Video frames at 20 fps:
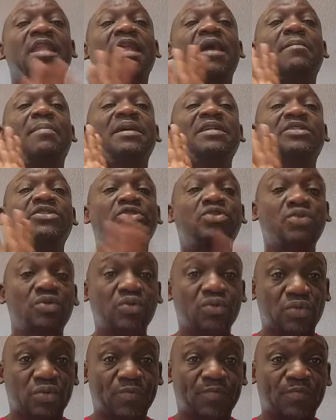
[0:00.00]
Number
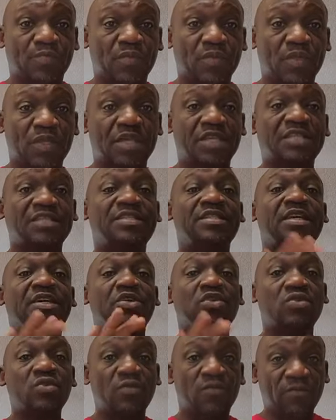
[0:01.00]
two is
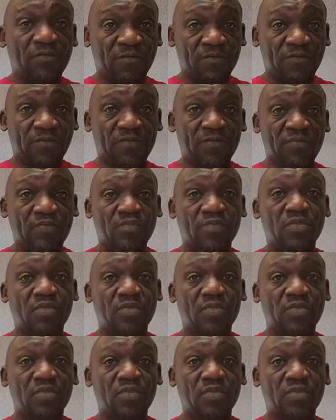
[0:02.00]
the roof.